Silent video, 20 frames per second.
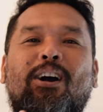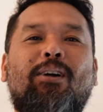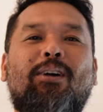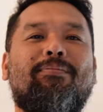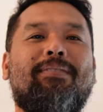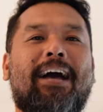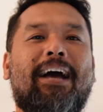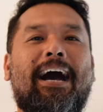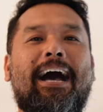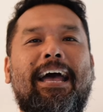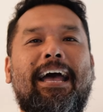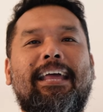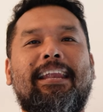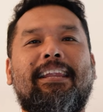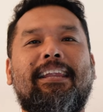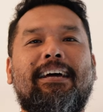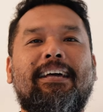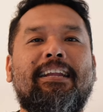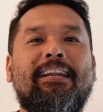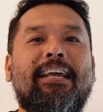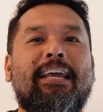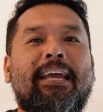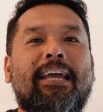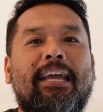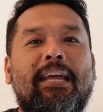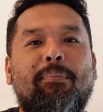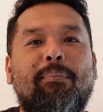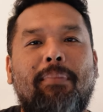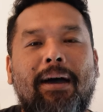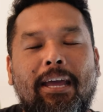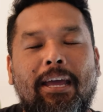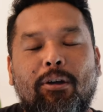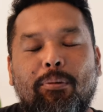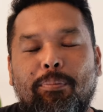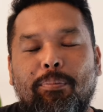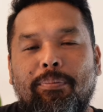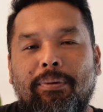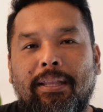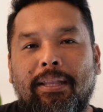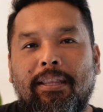of the island. In my
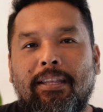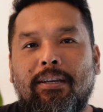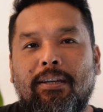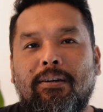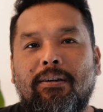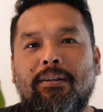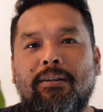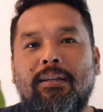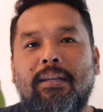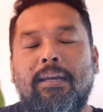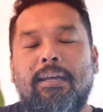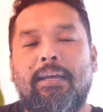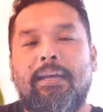opinion,